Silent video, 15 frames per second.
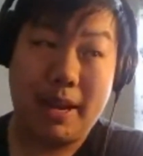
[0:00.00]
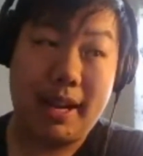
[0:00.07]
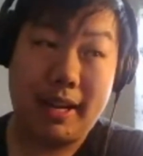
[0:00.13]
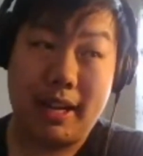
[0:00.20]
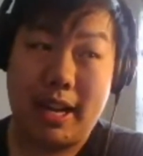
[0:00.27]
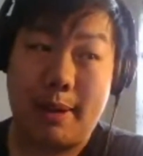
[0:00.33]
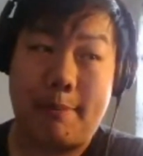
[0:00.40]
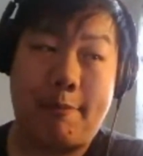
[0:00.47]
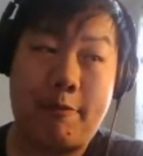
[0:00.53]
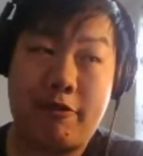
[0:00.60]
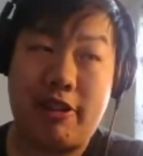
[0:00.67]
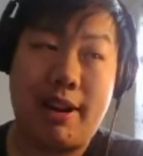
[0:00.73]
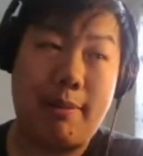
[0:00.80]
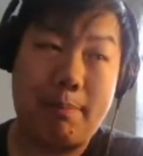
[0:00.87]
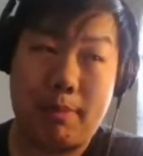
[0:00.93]
big
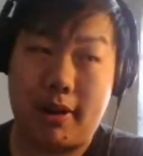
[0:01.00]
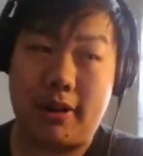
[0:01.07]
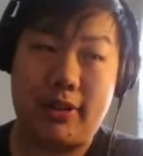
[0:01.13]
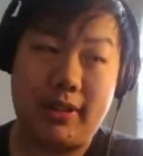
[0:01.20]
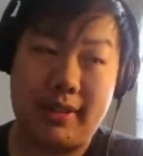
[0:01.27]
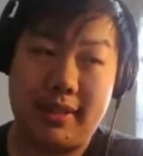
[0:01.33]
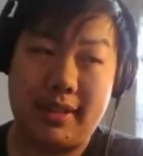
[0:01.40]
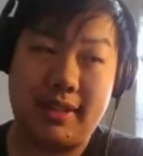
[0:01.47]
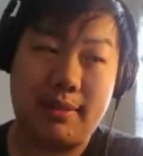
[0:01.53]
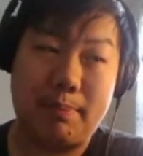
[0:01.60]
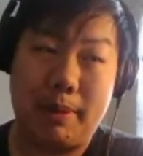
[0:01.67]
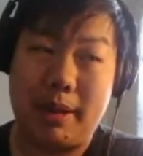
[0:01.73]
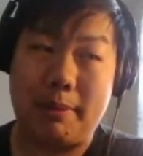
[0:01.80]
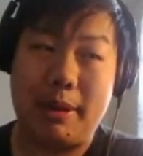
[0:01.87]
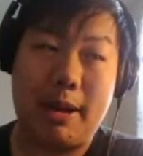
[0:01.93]
upfront
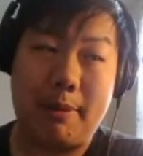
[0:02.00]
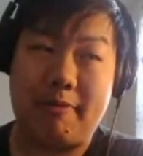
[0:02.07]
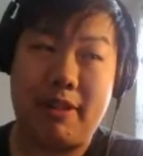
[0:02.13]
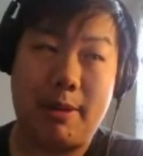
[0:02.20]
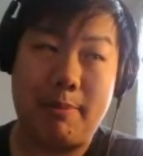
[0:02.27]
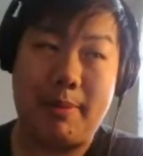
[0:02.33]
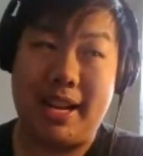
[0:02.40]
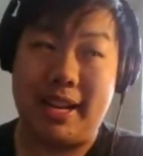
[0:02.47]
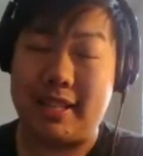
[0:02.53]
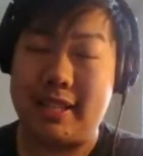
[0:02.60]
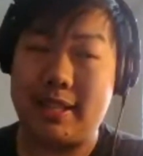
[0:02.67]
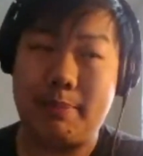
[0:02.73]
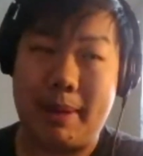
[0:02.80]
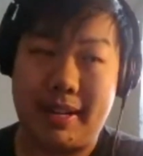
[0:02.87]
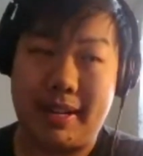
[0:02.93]
purchases, big upfront right.
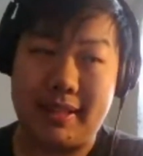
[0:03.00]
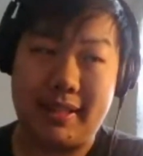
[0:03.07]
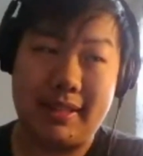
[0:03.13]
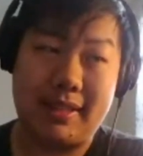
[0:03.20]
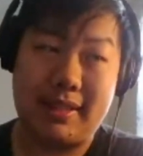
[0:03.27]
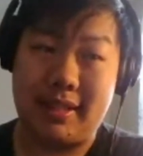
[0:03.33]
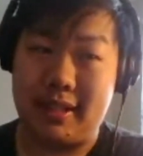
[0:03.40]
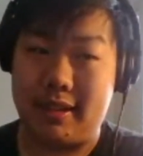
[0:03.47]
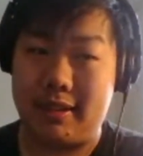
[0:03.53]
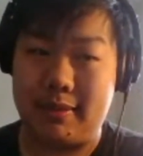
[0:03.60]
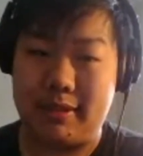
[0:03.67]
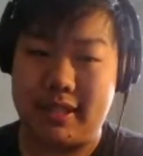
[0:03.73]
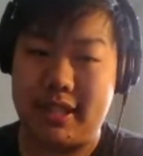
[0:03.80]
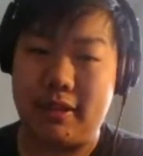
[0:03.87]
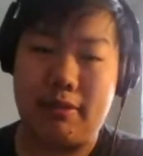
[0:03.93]
expenses to
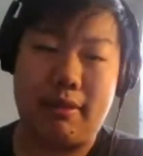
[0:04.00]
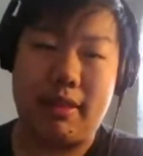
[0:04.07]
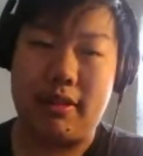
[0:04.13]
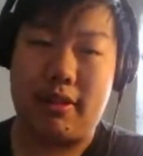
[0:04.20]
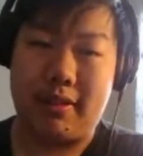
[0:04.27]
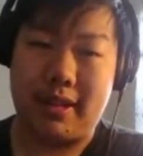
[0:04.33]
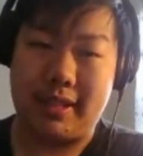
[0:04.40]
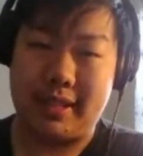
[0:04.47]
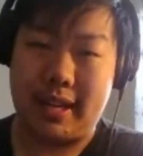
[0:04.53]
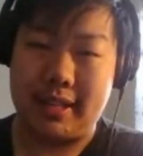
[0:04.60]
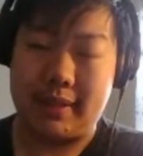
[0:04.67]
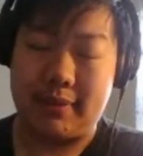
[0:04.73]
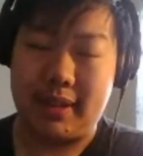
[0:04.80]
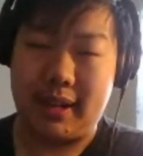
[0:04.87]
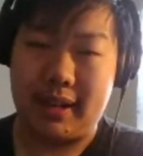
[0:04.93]
deal with all these
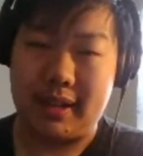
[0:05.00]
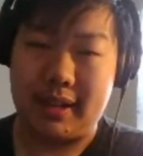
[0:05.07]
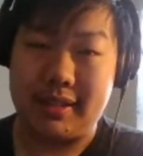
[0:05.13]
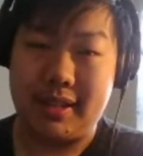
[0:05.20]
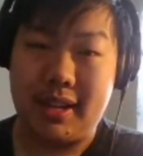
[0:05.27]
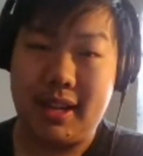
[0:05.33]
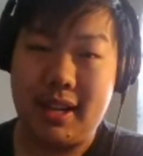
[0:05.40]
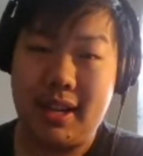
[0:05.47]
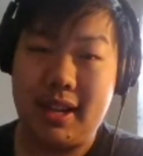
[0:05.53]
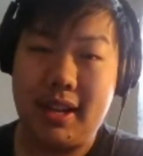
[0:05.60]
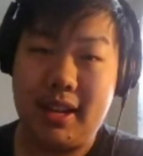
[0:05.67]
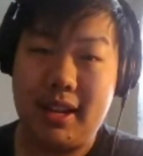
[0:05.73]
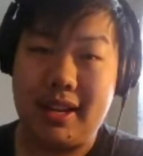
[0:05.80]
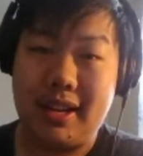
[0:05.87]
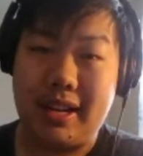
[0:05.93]
kinds of things
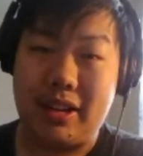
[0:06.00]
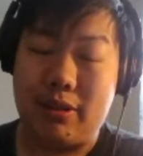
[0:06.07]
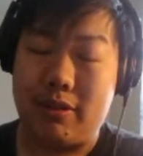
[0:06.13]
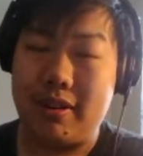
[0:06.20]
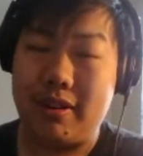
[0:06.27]
in